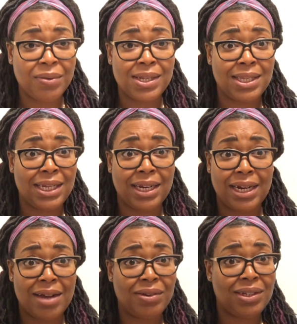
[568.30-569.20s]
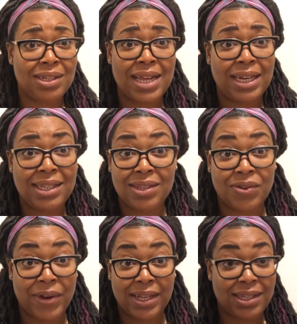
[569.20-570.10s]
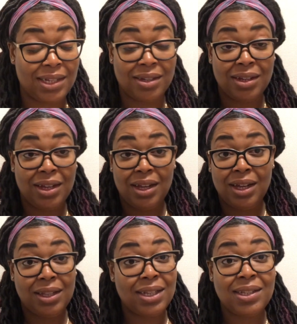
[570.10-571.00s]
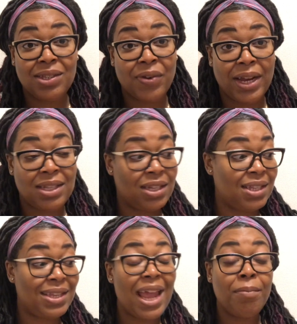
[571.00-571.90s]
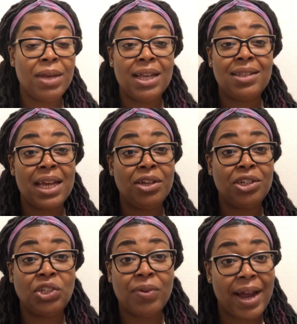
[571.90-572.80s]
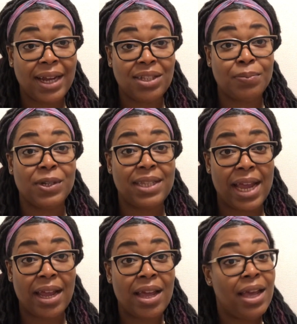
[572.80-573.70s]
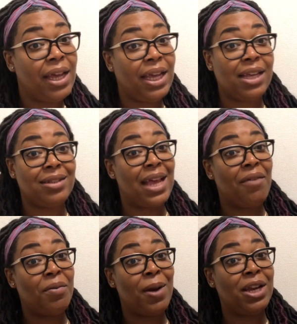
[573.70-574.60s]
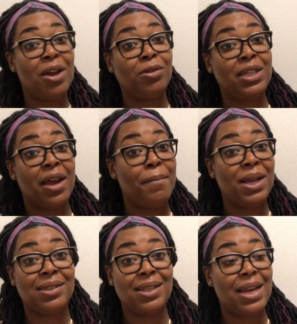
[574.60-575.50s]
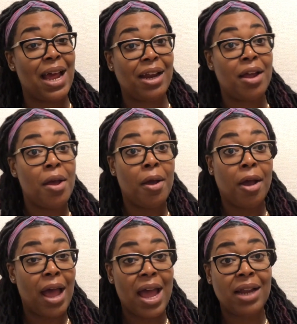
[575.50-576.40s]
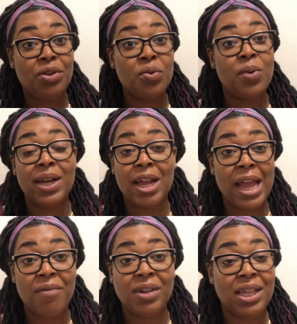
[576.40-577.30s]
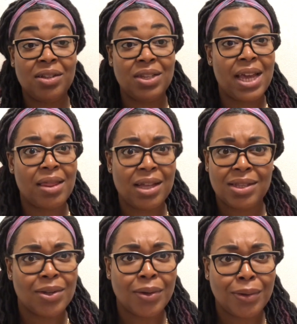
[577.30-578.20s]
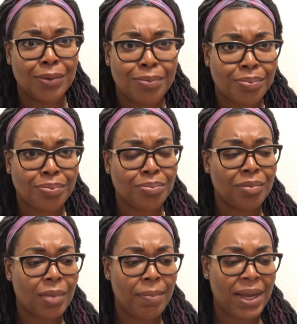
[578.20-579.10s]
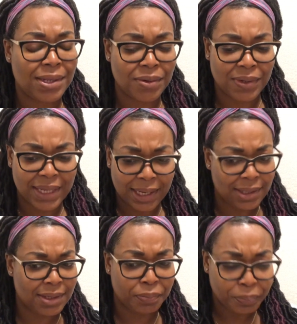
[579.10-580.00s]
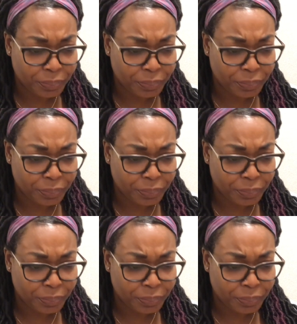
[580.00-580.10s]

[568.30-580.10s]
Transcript: was there and I was just like, this is crazy. This is crazy. The same kids that you're trying to protect is everybody out here mixing and doing everything together. So it makes no sense.